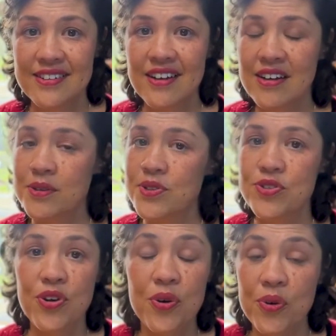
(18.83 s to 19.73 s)
I'm
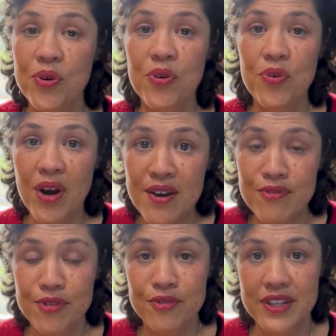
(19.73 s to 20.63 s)
so
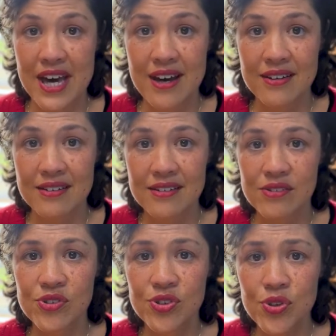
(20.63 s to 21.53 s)
grateful for that.
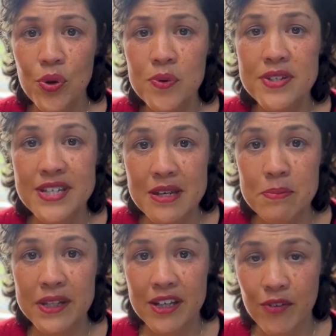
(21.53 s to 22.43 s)
So
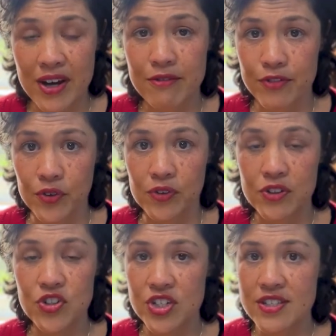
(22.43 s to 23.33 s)
deeply grateful
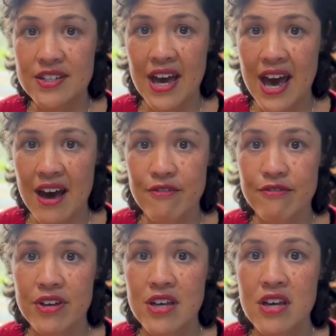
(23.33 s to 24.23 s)
just to have
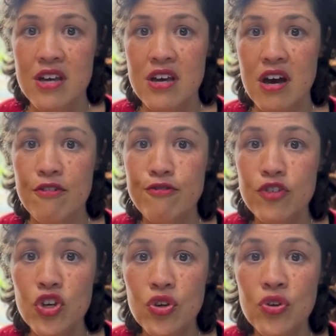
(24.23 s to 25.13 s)
a
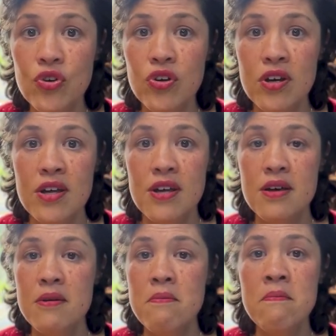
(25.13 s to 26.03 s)
few
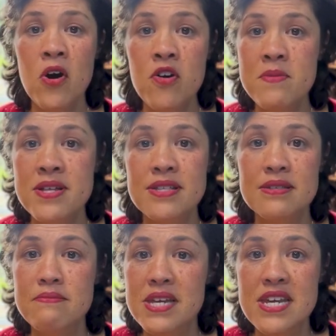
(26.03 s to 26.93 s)
moments,
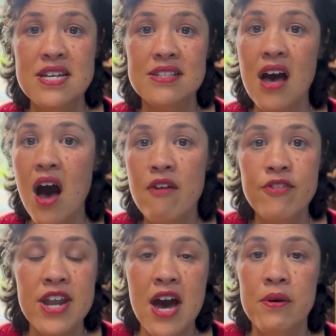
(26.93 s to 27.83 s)
minutes, half an
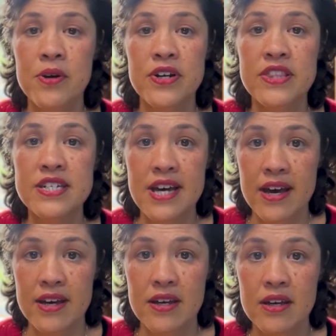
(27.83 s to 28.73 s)
hour in the
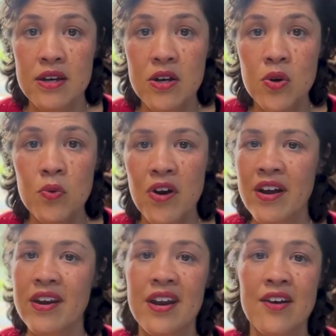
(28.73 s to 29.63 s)
day where I
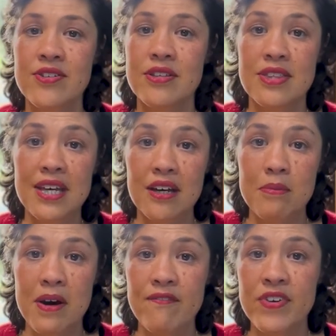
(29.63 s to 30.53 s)
didn't have to think
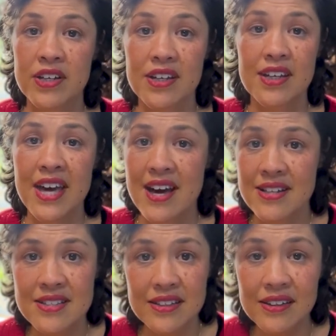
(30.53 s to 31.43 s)
about fucking
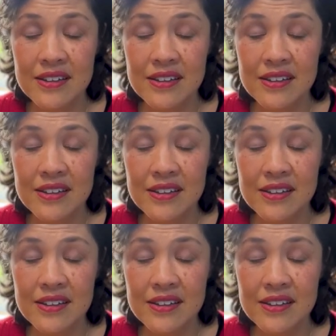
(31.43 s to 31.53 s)
cancer